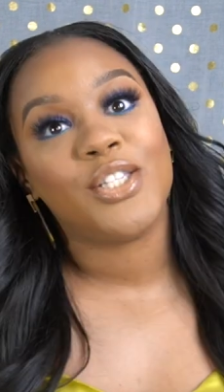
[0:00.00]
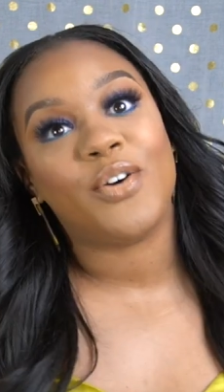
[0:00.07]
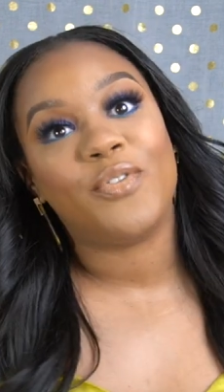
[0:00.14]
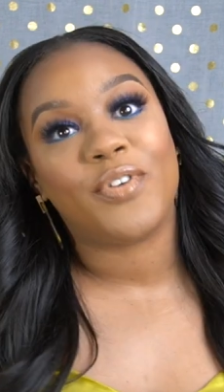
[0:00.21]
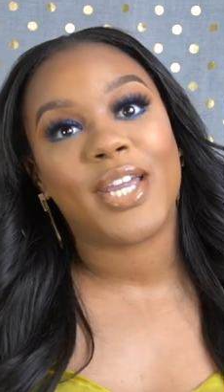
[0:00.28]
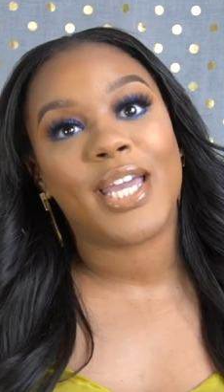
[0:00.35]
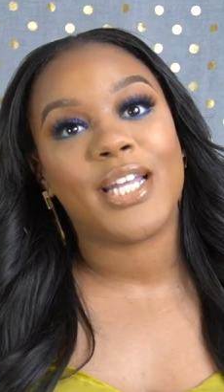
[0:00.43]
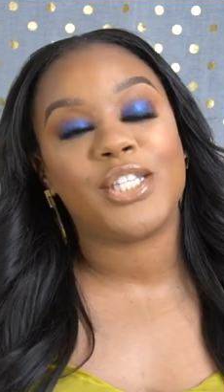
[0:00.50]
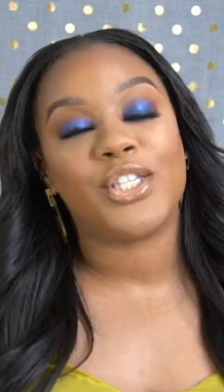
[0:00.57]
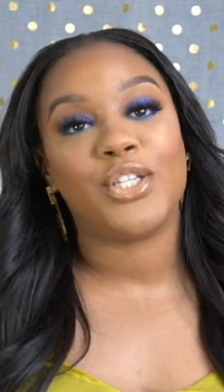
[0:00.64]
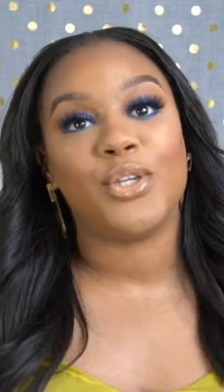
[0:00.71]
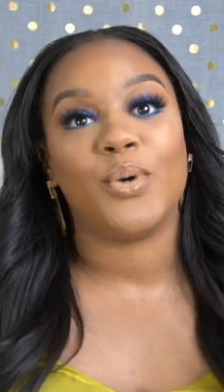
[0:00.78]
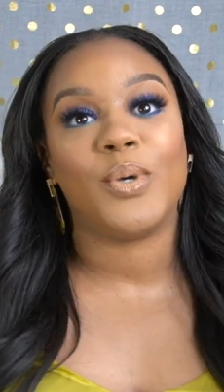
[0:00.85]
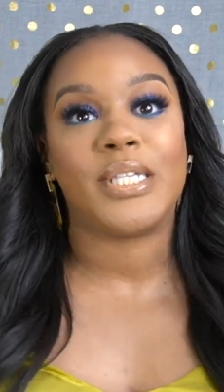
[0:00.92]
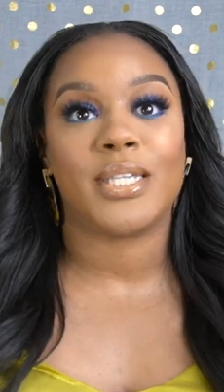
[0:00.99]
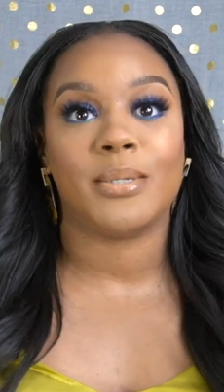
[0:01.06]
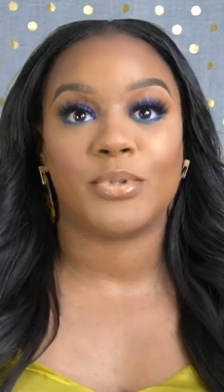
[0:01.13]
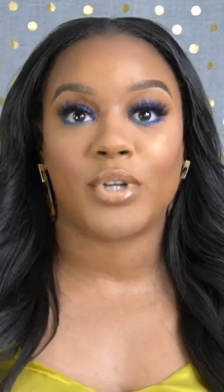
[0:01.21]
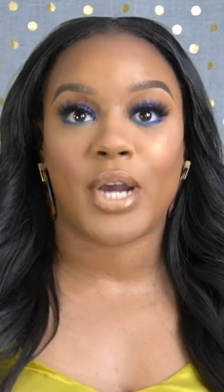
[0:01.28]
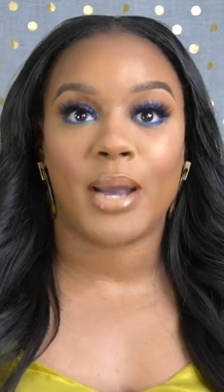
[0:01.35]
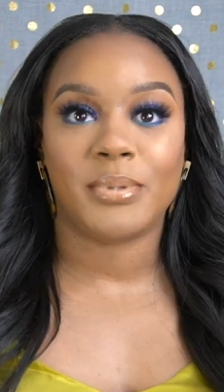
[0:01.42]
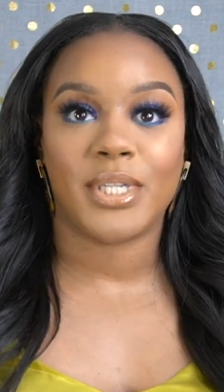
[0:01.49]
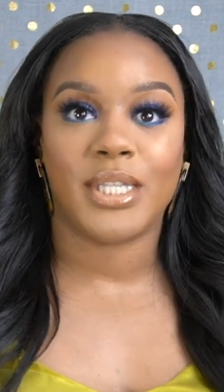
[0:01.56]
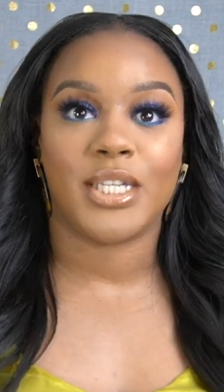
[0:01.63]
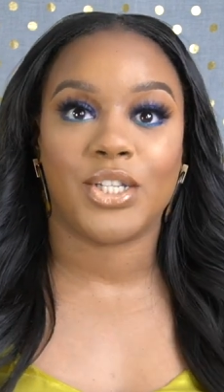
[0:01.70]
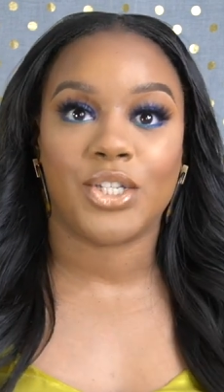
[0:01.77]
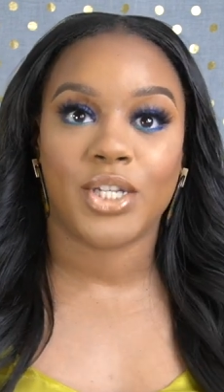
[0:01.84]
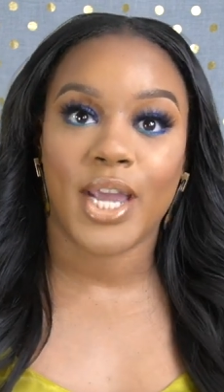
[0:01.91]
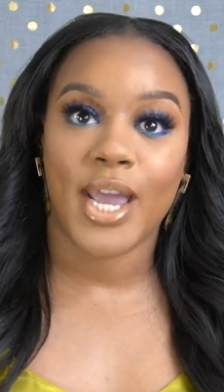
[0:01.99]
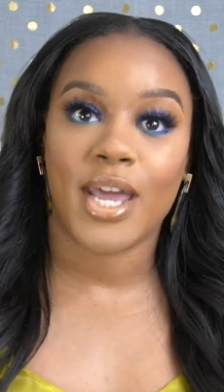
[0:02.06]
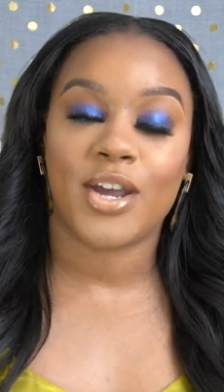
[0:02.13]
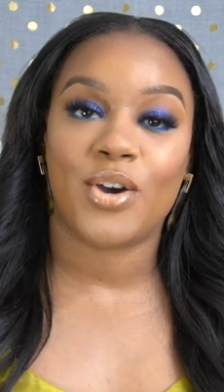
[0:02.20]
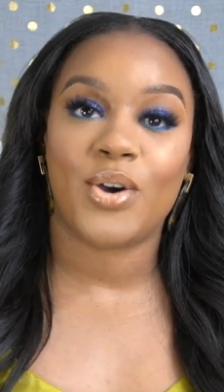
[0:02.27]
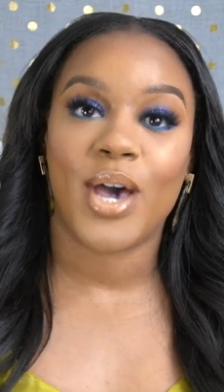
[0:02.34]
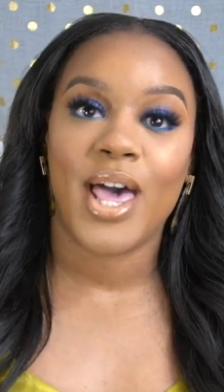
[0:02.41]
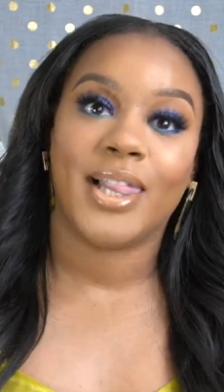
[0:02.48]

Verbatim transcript: Don't forget to subscribe to this channel.